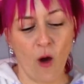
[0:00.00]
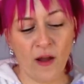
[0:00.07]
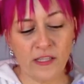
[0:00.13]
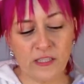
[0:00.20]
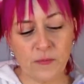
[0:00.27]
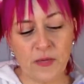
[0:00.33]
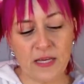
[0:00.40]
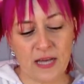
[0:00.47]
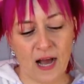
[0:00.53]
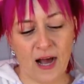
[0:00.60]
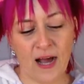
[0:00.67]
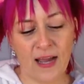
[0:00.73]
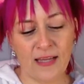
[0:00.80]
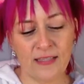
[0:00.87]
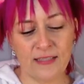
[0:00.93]
I wanted to
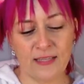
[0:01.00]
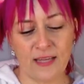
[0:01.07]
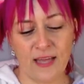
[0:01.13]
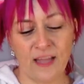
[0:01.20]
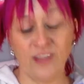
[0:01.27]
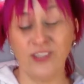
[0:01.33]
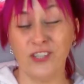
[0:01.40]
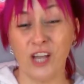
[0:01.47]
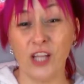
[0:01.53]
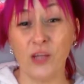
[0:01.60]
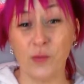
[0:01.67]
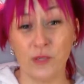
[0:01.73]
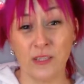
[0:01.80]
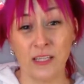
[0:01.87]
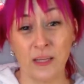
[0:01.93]
be kind
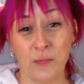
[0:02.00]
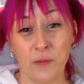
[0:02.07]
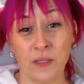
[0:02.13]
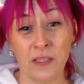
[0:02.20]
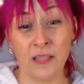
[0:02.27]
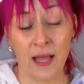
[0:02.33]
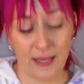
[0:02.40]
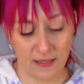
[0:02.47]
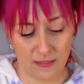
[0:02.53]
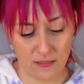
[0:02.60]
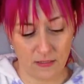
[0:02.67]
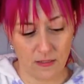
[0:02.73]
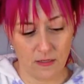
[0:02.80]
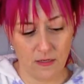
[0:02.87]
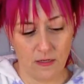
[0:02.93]
and genuinely
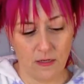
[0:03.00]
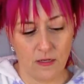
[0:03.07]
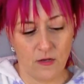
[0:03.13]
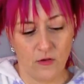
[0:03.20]
polite.